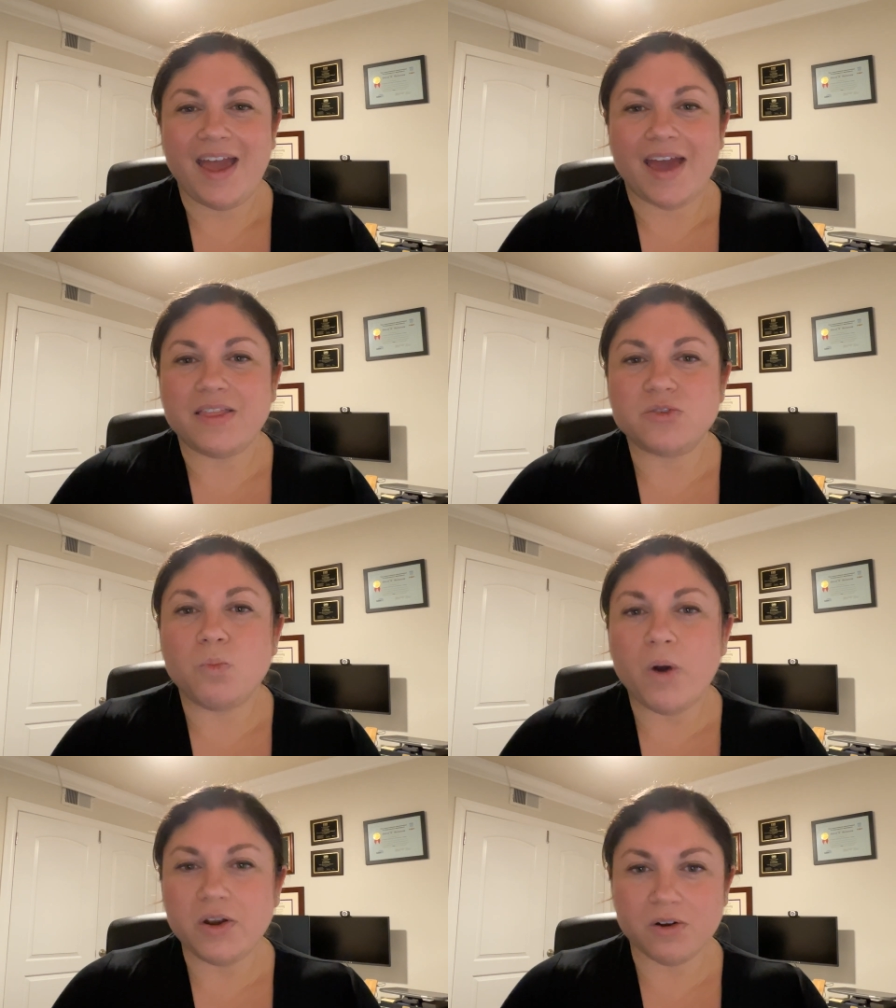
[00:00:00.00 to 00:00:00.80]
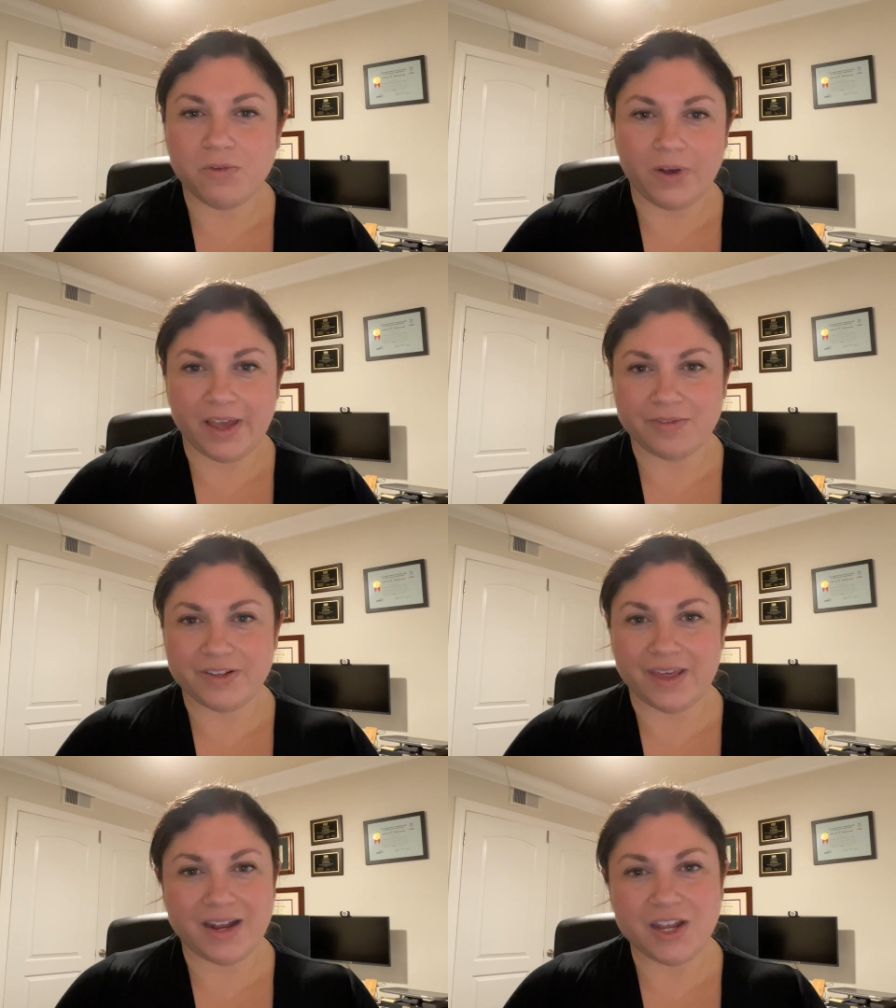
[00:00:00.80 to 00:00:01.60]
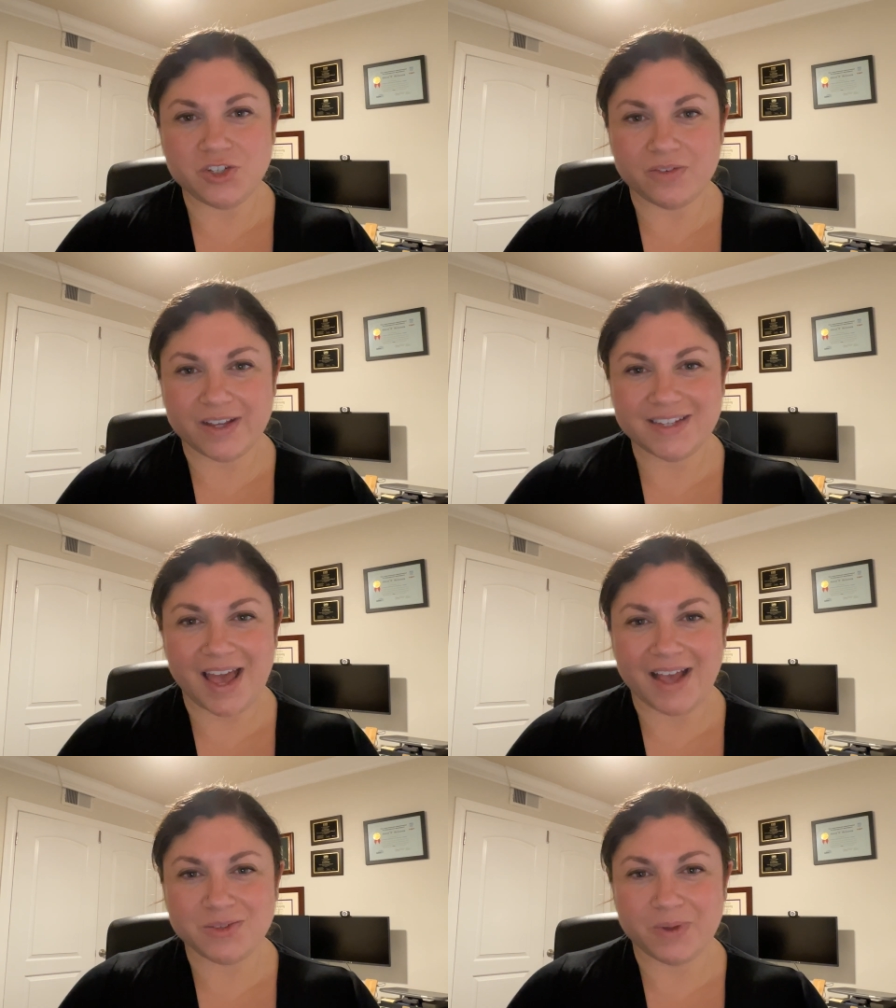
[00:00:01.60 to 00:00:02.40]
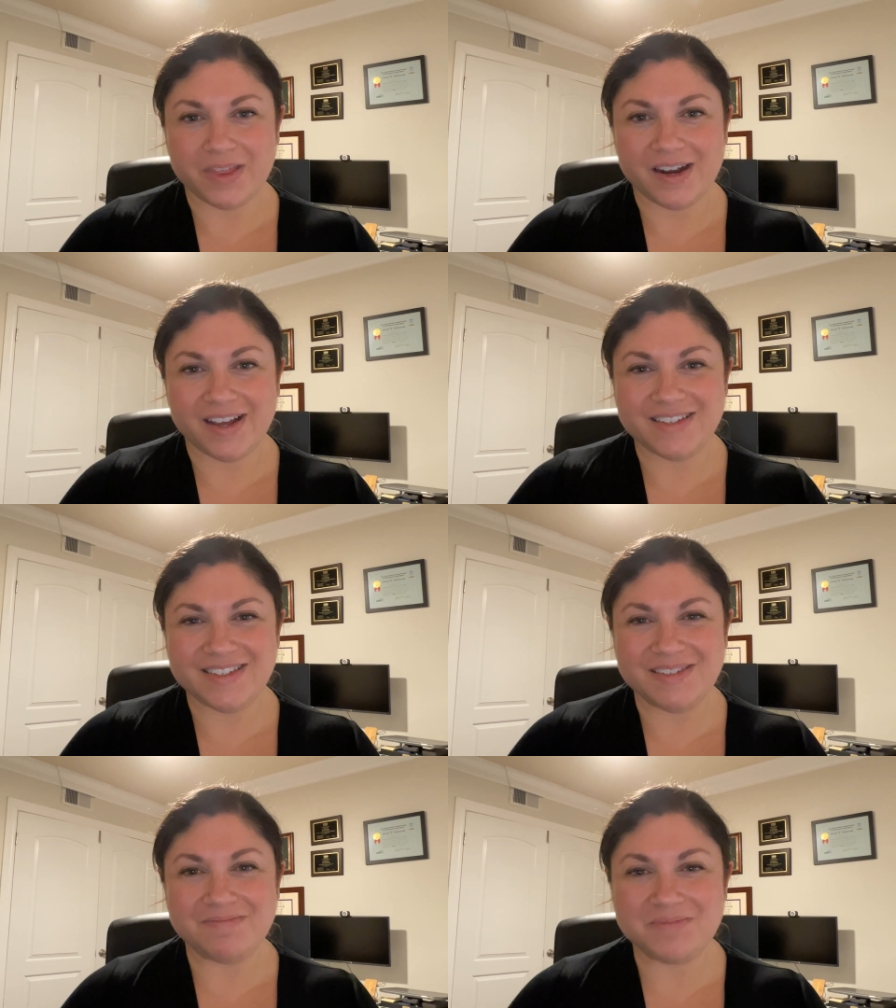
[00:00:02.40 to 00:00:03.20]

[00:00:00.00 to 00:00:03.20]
and this wonderful gift that each of us has within us.